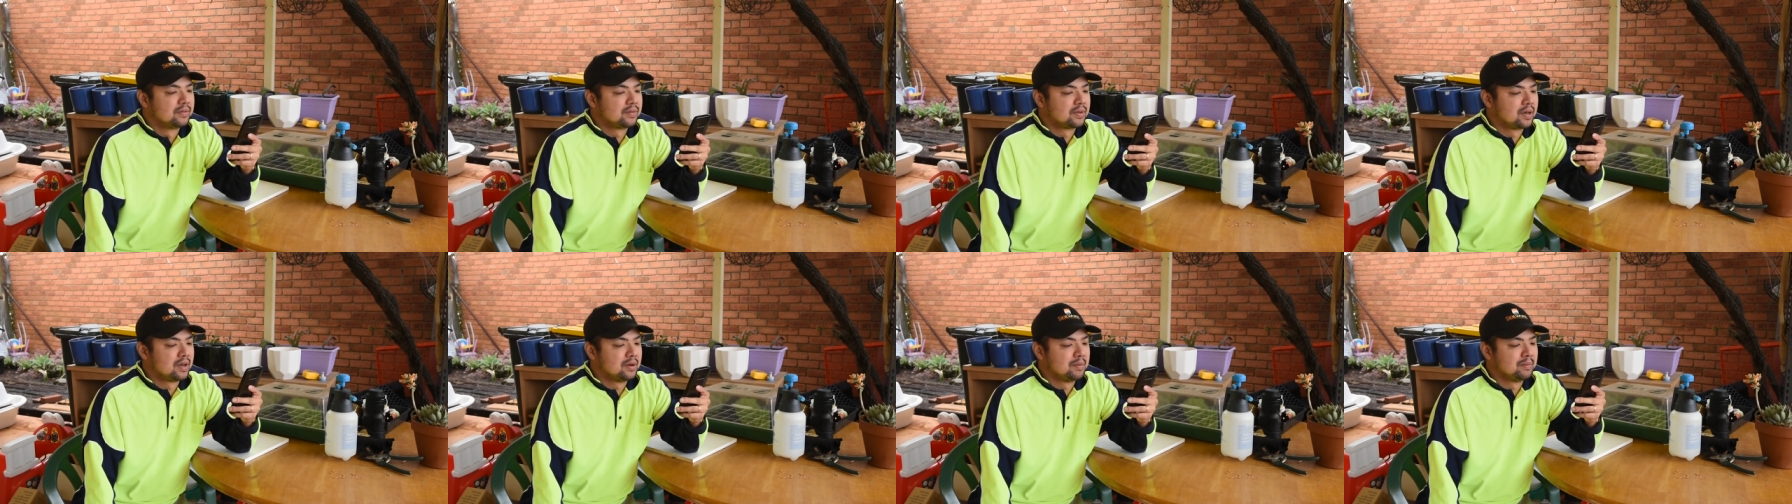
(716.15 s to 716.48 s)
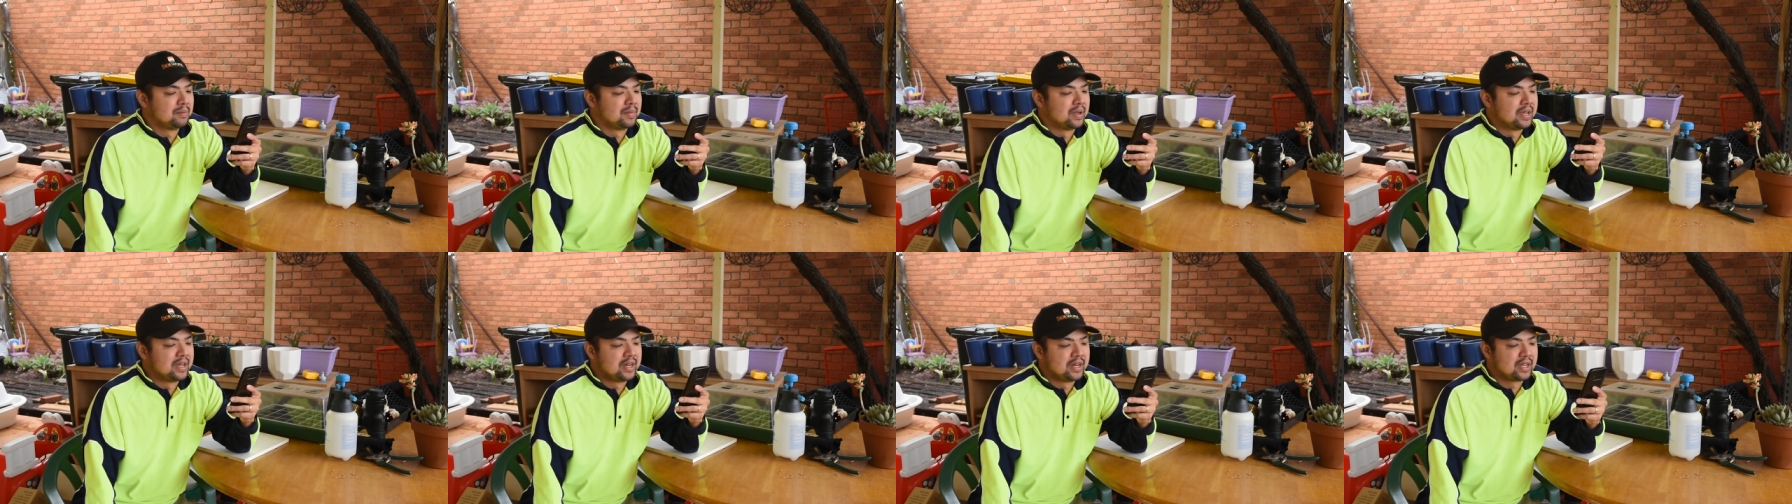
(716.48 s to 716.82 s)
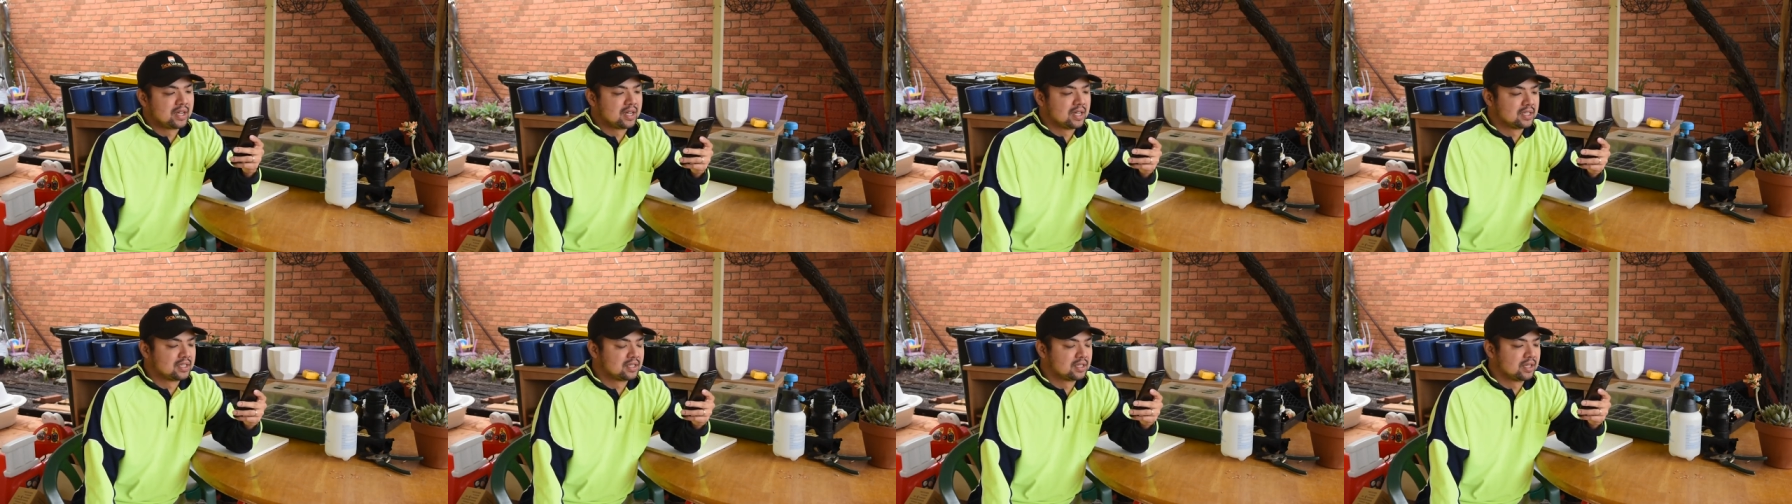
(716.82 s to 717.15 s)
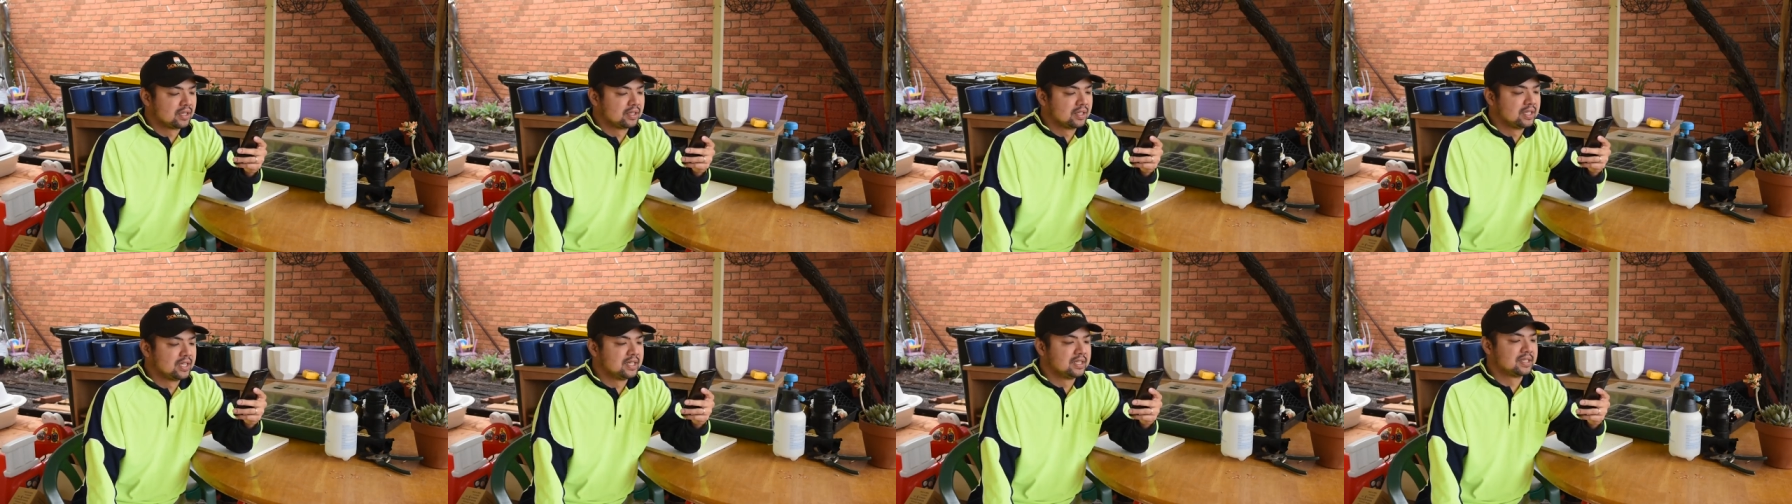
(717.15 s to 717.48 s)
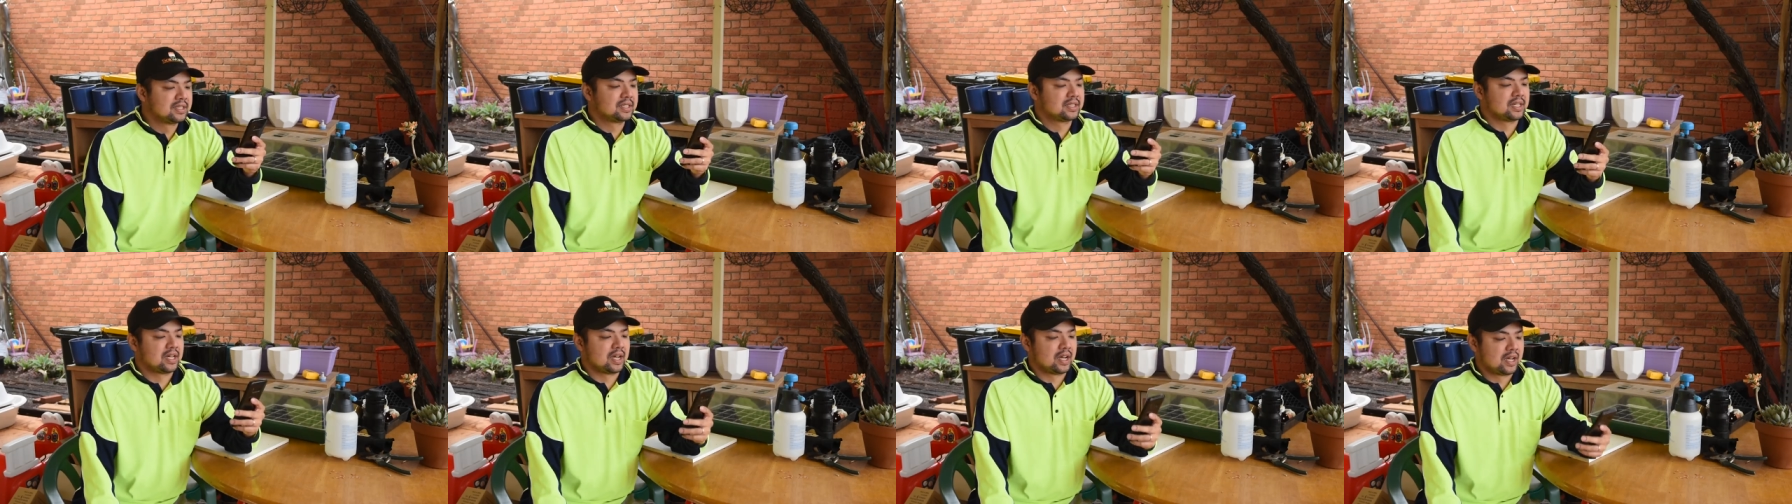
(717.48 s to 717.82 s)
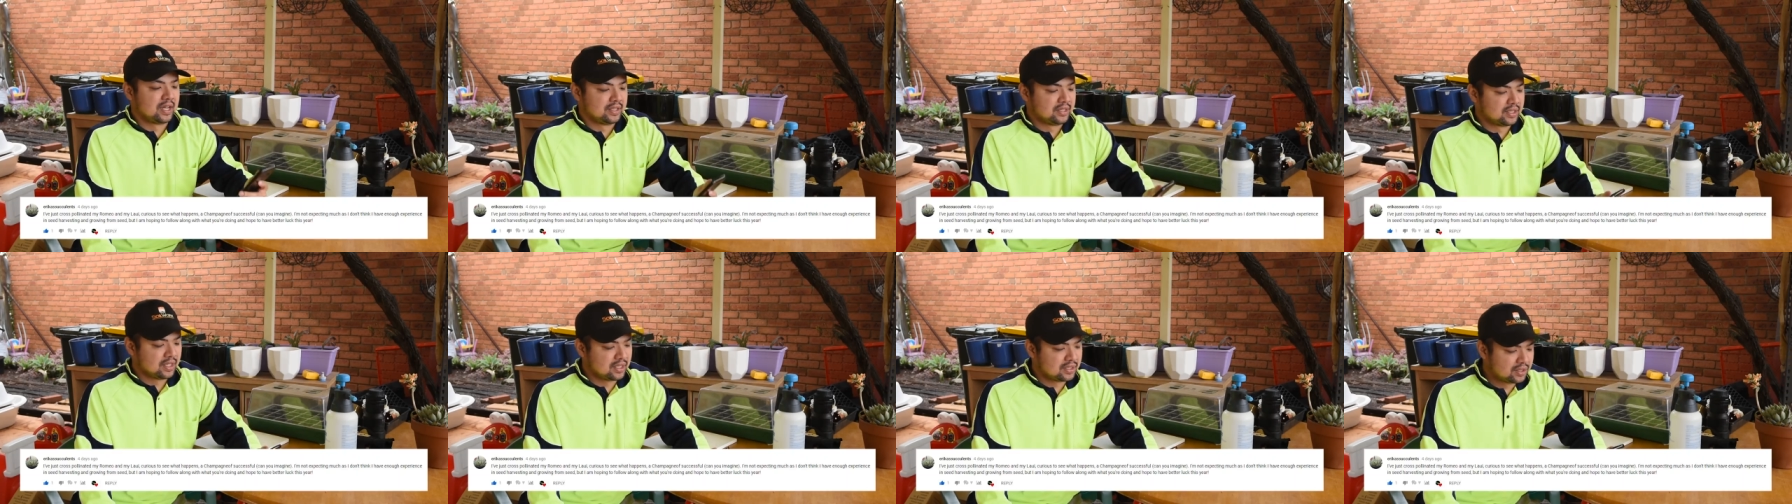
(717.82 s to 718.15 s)
From Erica Succulents,
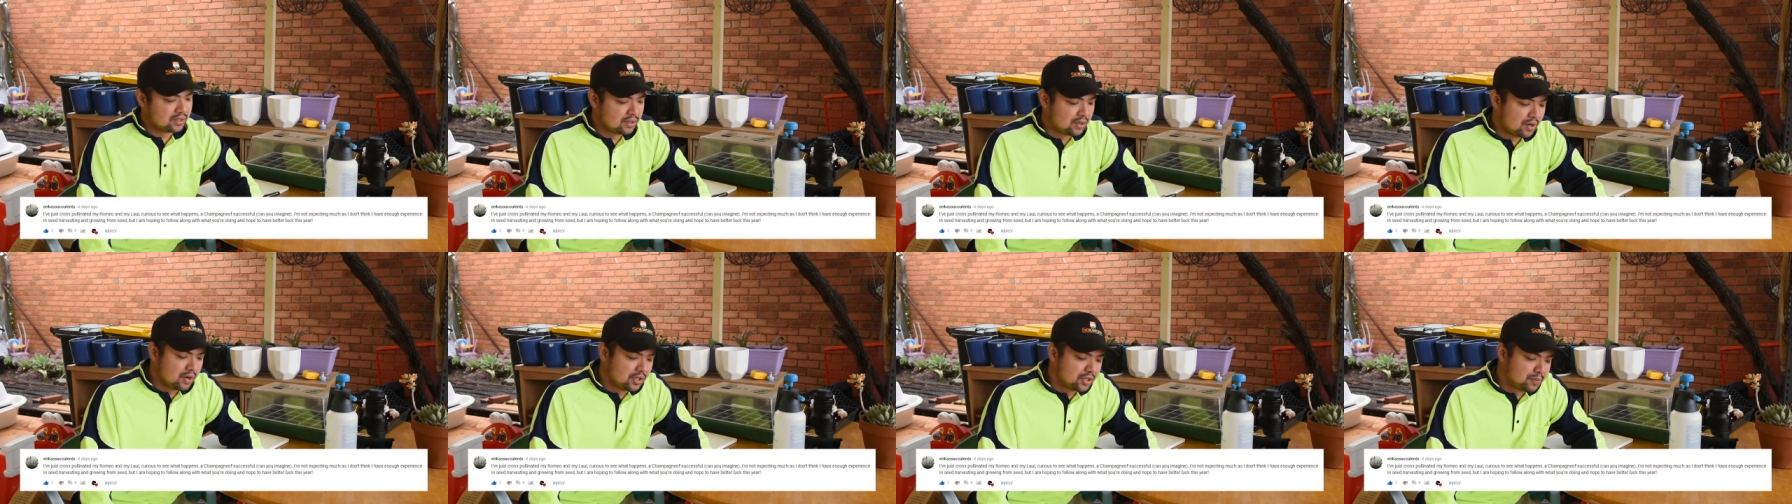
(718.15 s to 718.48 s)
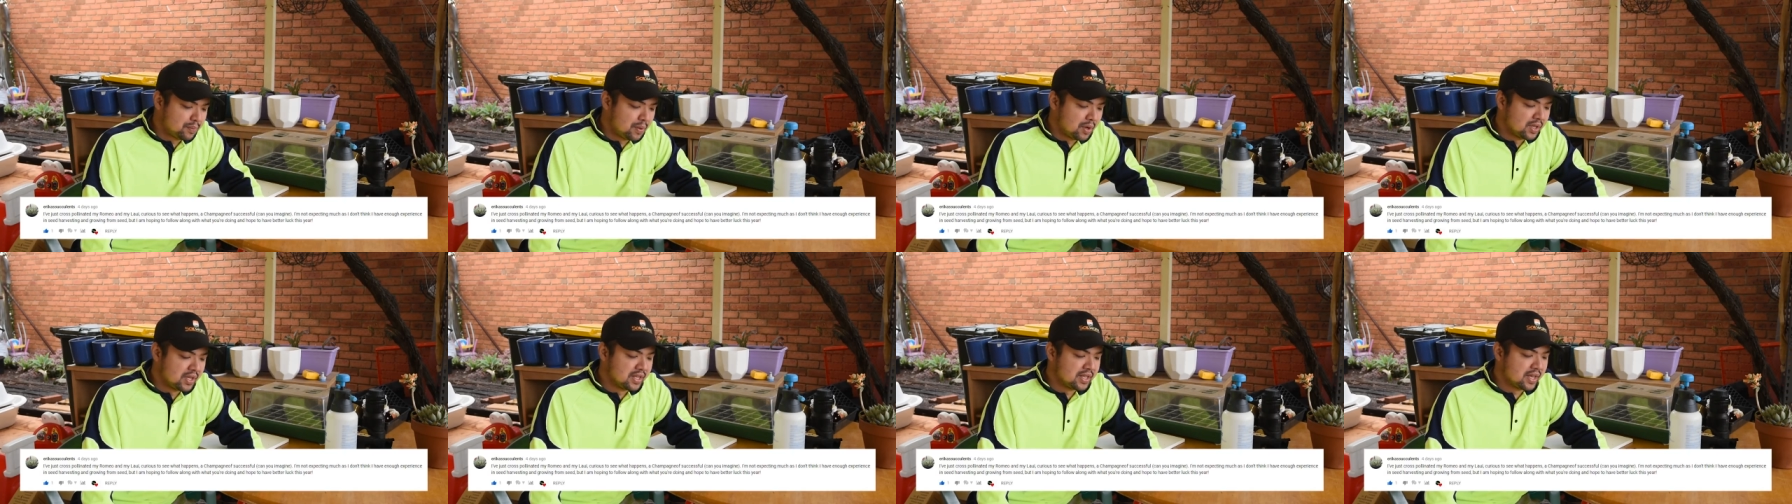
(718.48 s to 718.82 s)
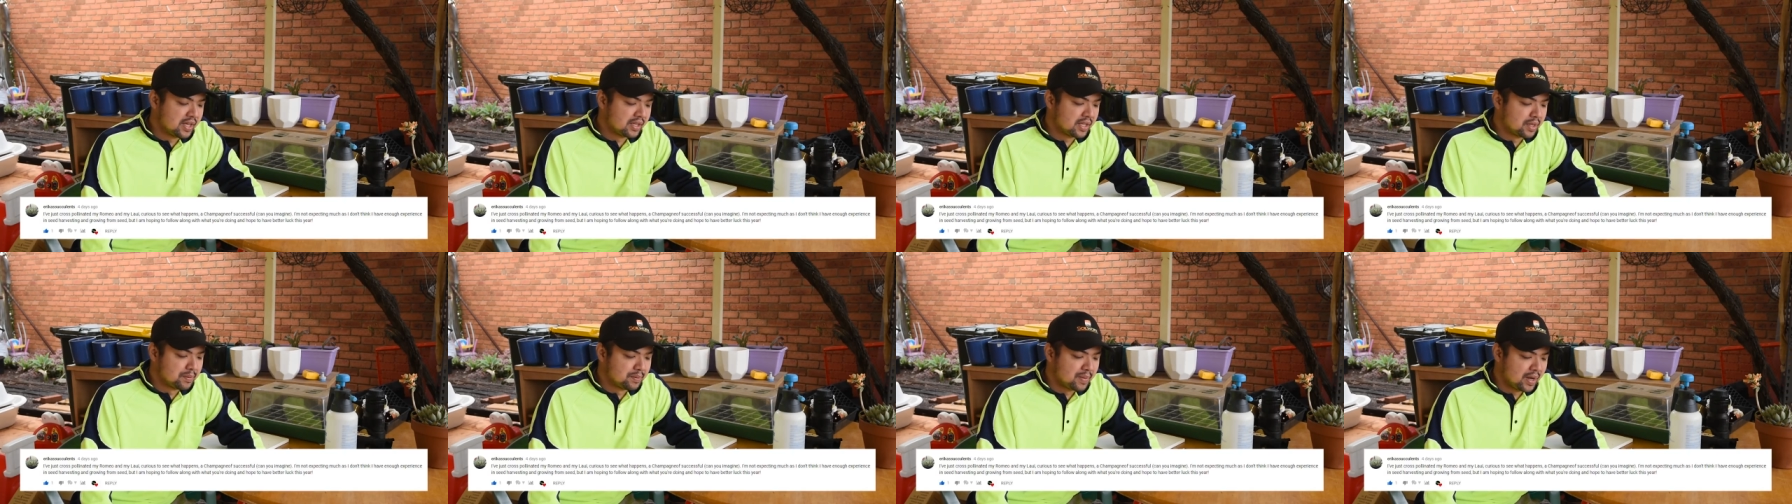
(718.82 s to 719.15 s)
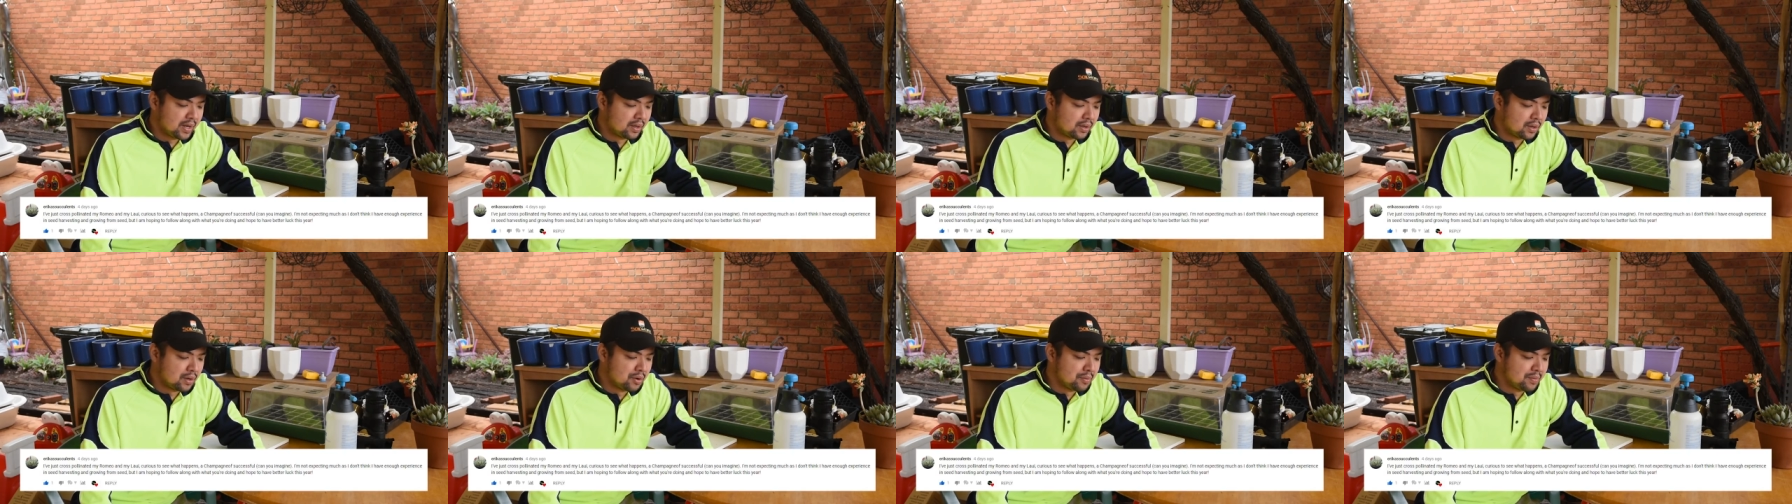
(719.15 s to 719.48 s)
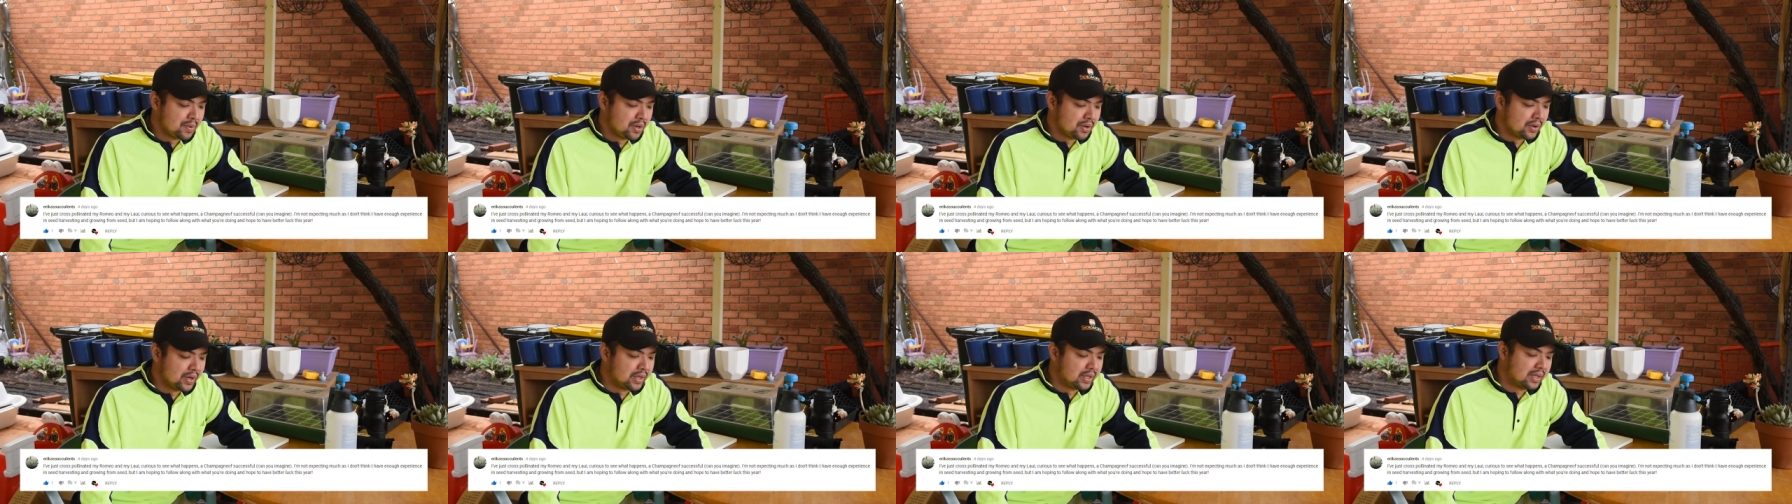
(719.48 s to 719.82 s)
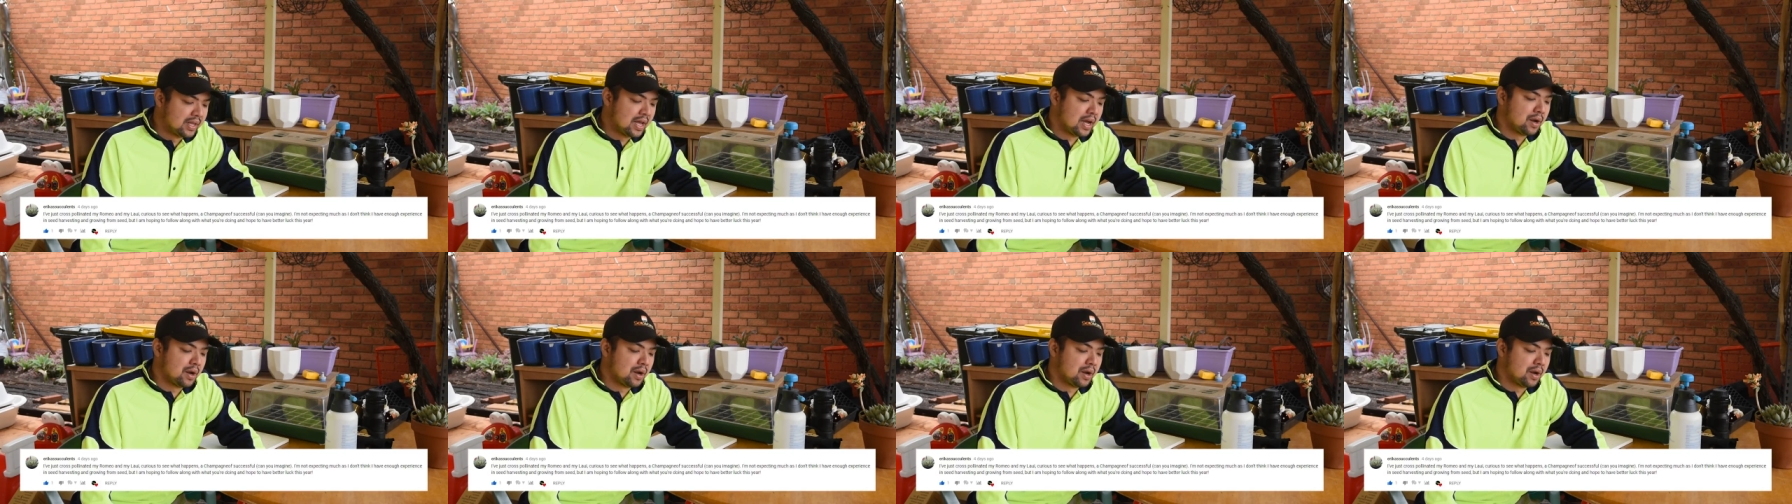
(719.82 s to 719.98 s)
I just cross-pollinated my Romeo and